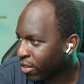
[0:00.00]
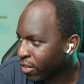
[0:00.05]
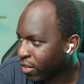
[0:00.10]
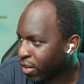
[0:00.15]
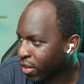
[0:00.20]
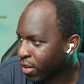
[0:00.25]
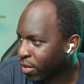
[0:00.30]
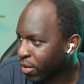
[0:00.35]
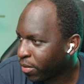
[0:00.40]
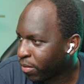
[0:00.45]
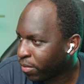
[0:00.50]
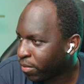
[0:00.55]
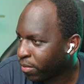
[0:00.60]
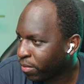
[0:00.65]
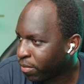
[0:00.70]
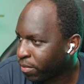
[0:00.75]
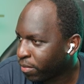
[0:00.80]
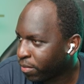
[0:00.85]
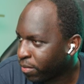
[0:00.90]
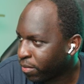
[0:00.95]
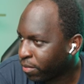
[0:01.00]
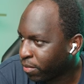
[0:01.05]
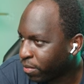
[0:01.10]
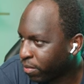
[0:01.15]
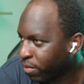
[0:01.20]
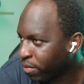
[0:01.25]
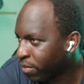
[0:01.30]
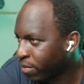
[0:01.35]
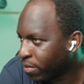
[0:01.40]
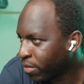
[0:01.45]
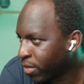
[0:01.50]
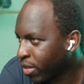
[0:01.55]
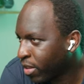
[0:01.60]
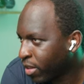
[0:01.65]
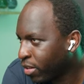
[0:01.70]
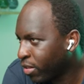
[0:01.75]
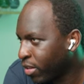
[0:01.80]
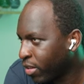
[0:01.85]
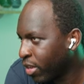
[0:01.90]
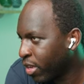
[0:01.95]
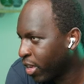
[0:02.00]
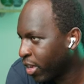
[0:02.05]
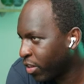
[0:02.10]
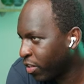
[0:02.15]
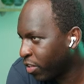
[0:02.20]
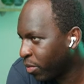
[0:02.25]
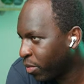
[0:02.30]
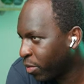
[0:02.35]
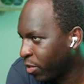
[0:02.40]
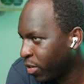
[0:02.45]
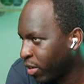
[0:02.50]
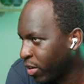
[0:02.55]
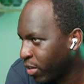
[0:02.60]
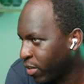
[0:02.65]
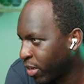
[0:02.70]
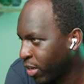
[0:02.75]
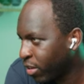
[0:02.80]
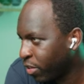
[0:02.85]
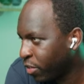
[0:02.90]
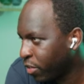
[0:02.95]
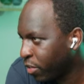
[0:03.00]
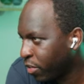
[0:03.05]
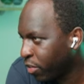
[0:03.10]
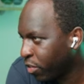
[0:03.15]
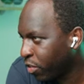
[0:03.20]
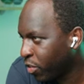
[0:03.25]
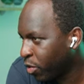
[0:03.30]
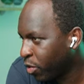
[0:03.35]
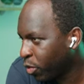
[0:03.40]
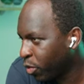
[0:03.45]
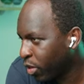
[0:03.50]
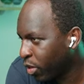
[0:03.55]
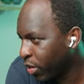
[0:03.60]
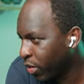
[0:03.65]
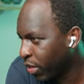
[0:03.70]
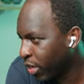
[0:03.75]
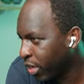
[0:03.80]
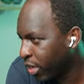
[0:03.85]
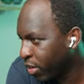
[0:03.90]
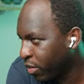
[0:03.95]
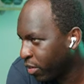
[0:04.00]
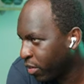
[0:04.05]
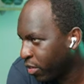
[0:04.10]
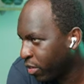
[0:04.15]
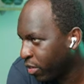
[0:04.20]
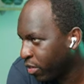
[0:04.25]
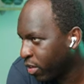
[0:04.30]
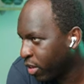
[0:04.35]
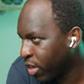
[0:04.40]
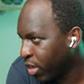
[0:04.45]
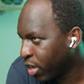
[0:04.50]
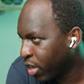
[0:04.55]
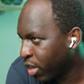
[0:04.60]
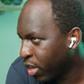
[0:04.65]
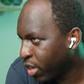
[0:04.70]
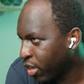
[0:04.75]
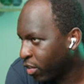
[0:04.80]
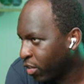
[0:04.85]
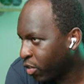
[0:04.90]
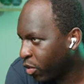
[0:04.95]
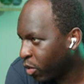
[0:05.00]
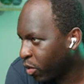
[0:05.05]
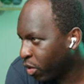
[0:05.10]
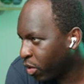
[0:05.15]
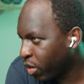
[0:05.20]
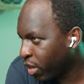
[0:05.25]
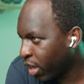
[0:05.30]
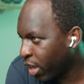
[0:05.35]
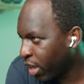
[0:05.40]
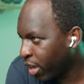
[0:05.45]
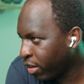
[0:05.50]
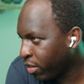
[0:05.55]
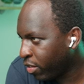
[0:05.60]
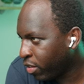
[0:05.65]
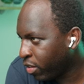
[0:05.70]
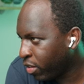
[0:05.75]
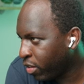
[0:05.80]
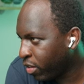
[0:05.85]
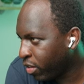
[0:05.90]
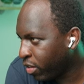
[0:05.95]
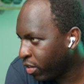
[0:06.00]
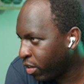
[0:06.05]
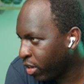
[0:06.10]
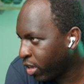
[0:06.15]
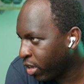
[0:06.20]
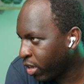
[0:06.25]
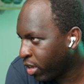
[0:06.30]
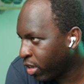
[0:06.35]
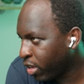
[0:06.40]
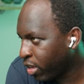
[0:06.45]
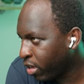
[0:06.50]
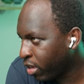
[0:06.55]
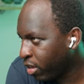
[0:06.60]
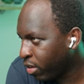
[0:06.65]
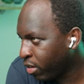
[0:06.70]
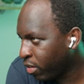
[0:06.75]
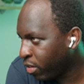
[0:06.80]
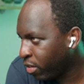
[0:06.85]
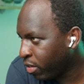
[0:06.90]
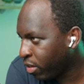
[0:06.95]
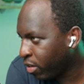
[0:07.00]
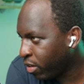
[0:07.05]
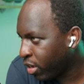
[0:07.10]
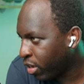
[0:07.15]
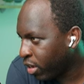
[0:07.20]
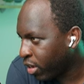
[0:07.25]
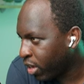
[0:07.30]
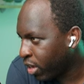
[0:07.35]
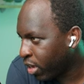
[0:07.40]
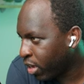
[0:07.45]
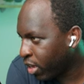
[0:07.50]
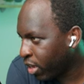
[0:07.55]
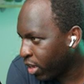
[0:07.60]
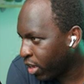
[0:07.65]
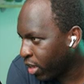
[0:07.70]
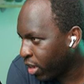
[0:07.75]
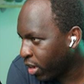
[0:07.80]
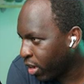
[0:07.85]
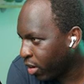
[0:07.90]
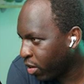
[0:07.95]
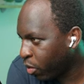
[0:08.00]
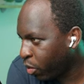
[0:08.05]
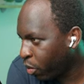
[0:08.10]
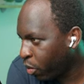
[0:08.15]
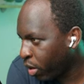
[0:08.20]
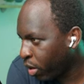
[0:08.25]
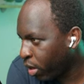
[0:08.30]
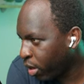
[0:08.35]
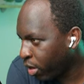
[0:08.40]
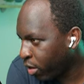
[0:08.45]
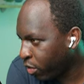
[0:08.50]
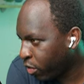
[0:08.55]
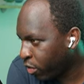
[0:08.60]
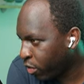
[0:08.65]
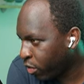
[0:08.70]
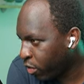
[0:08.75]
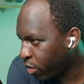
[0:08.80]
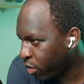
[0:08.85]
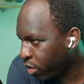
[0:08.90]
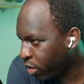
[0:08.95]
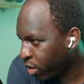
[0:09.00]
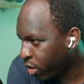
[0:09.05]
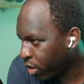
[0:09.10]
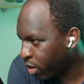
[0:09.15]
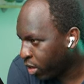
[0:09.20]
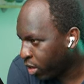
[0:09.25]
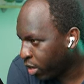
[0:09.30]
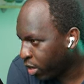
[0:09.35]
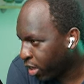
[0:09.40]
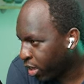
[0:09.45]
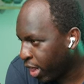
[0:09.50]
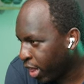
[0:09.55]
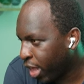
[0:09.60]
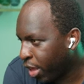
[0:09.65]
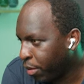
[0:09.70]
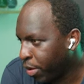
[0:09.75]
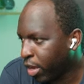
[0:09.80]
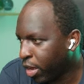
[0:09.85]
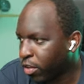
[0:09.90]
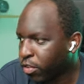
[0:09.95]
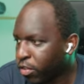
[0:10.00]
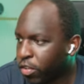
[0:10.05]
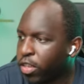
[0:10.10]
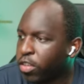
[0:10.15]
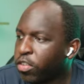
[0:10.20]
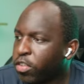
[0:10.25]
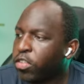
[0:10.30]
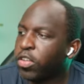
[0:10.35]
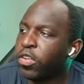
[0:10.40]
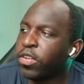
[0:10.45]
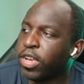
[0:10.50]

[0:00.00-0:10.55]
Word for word: so see, customer transactions, store locations. Store locations is in which, there we go. So there's